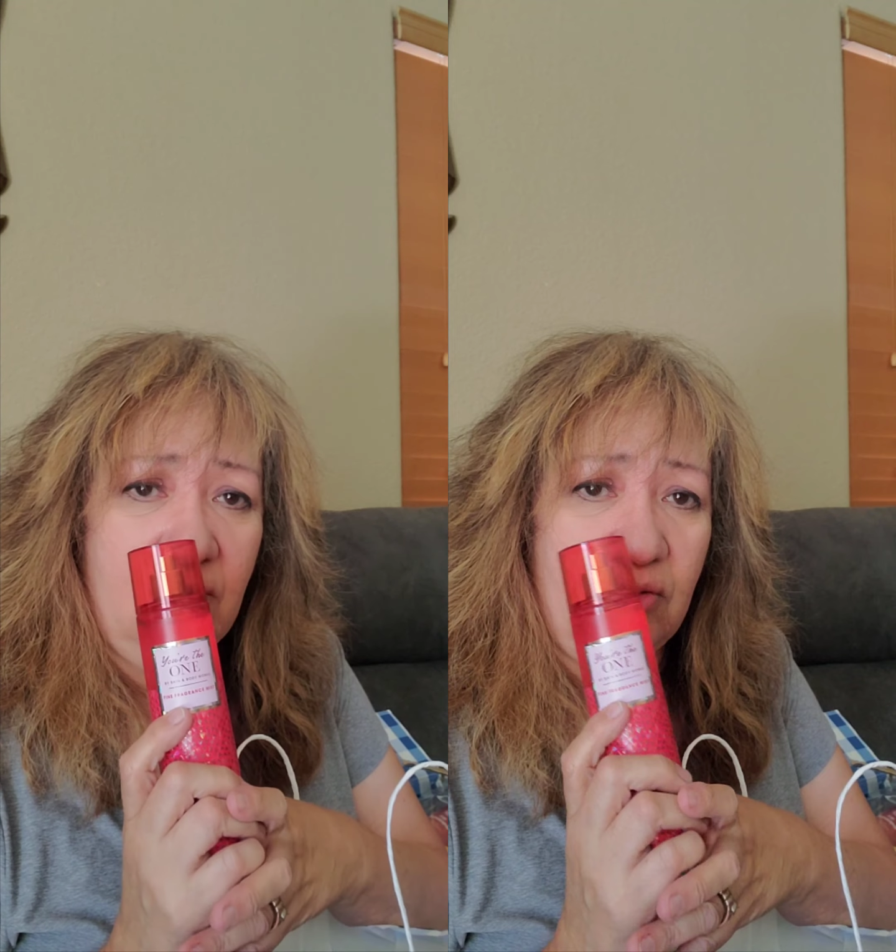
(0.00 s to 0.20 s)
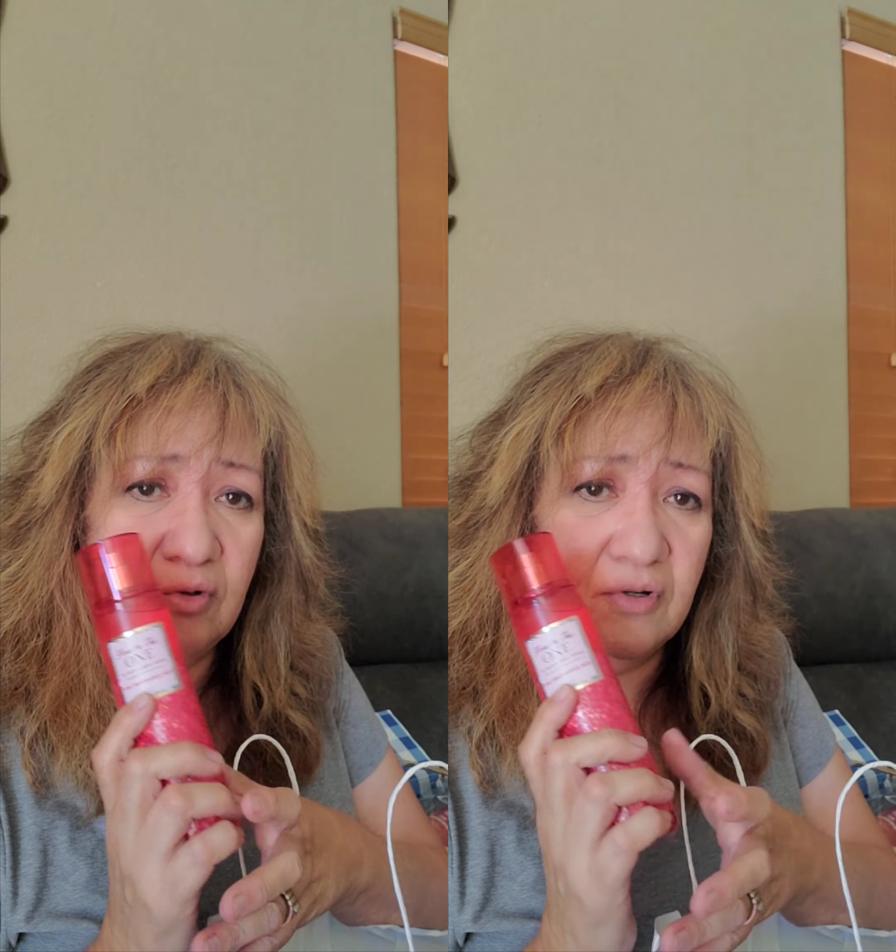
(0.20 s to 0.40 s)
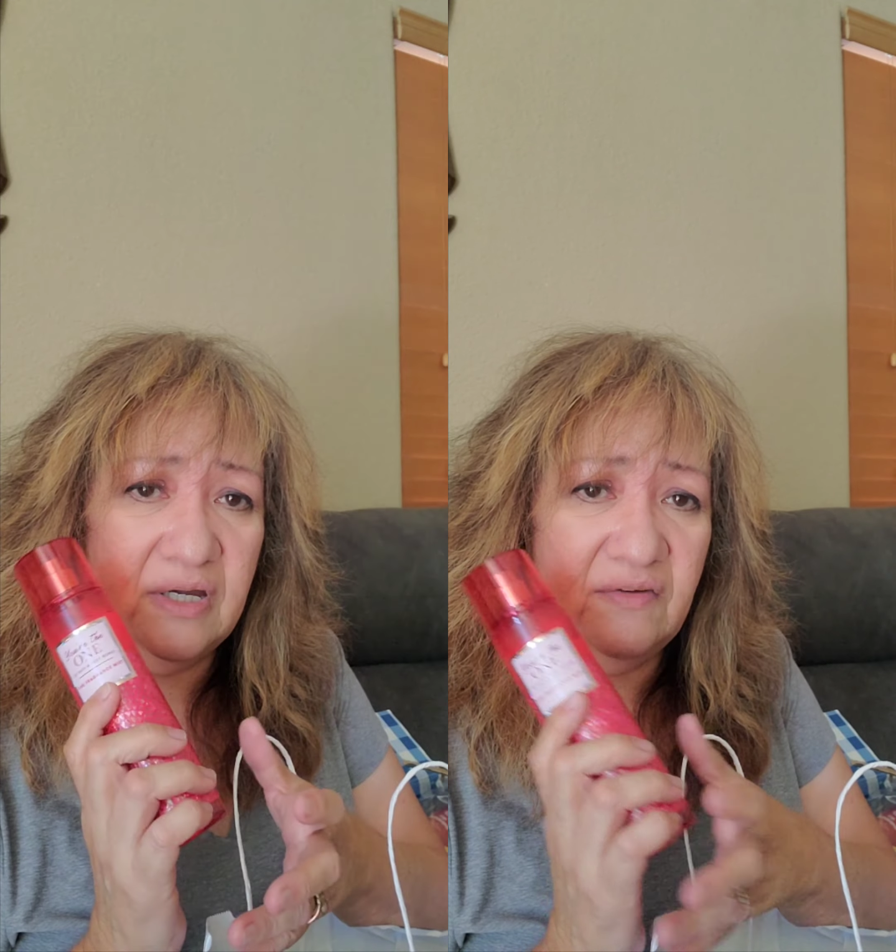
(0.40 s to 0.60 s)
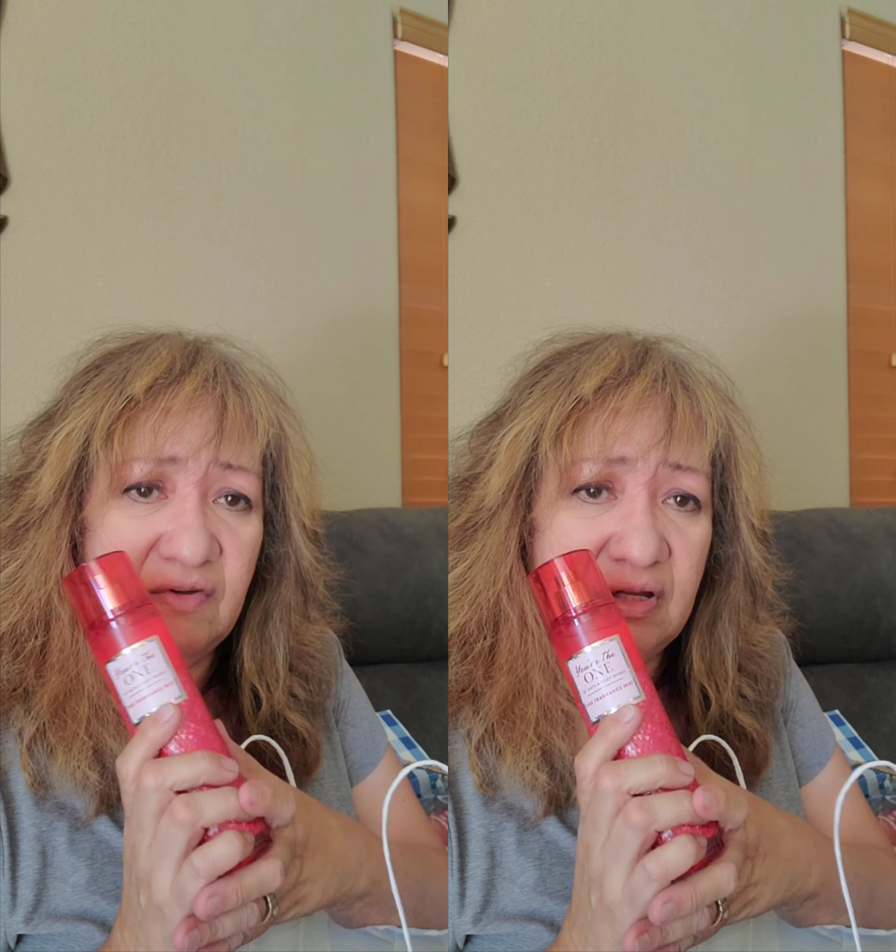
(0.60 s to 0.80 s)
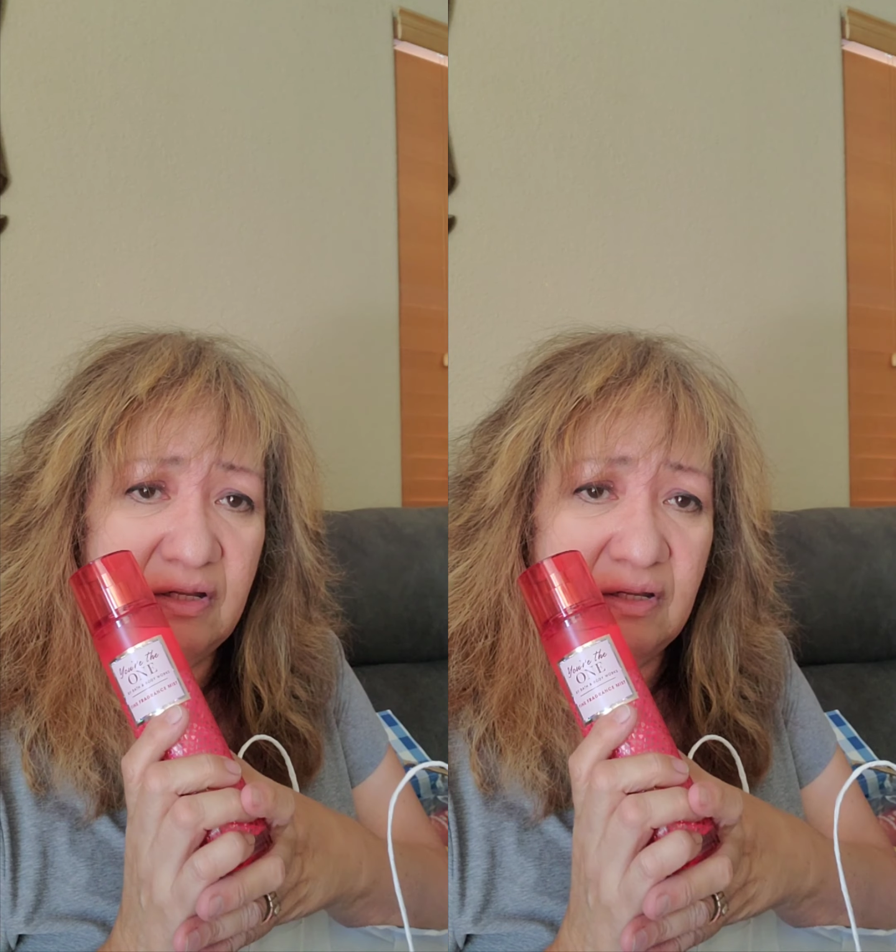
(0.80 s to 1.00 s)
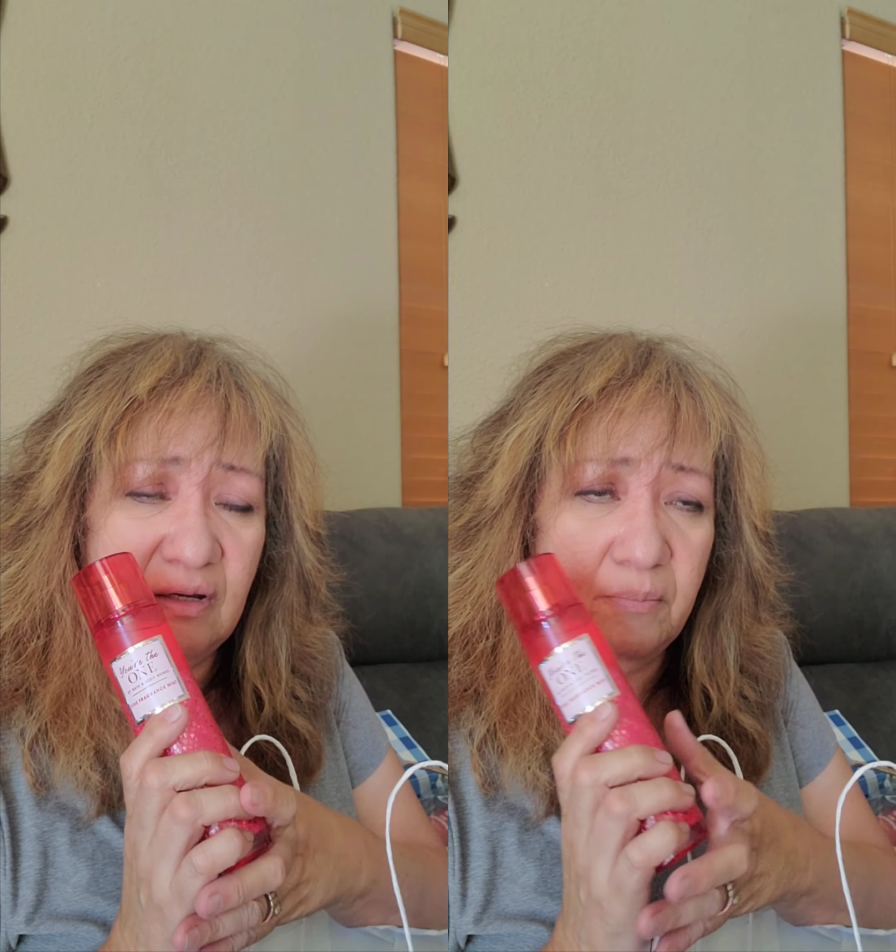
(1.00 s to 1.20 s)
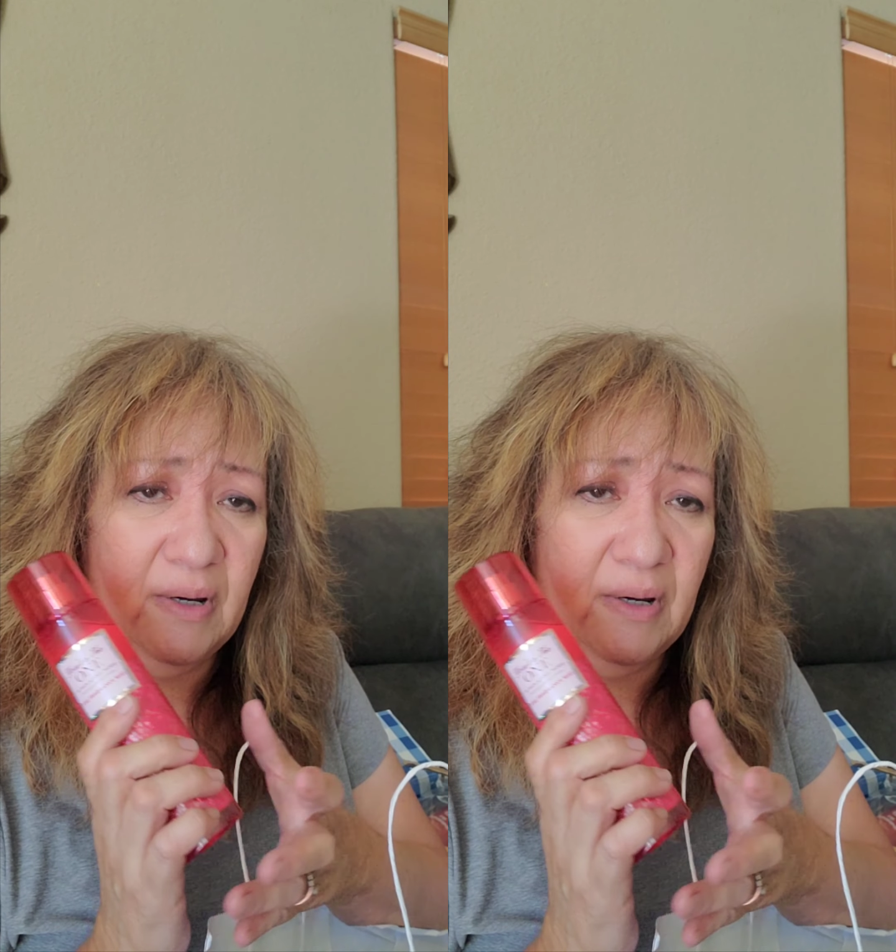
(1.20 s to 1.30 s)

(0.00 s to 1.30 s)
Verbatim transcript: or even a